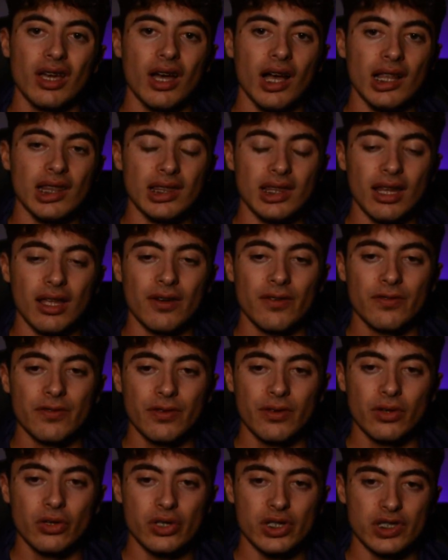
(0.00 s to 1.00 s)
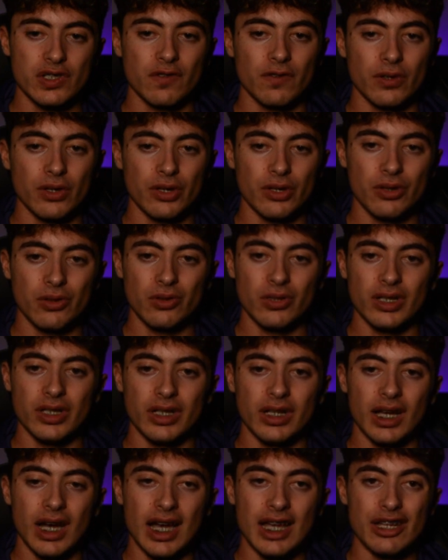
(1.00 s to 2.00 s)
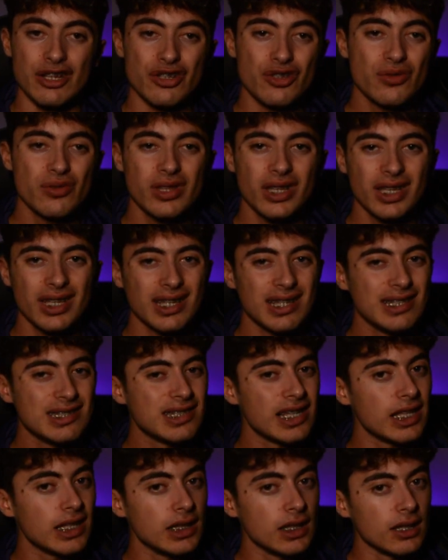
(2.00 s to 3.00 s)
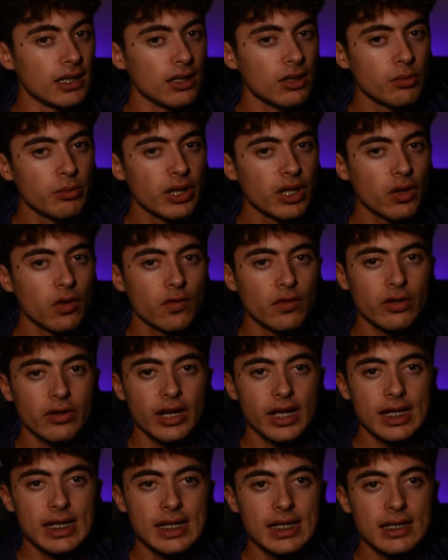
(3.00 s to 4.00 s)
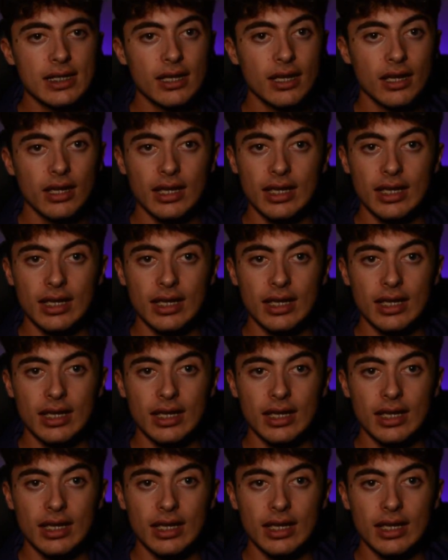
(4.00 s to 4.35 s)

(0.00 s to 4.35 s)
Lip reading: I love Christopher Nolan. I do think he's a little bit overrated.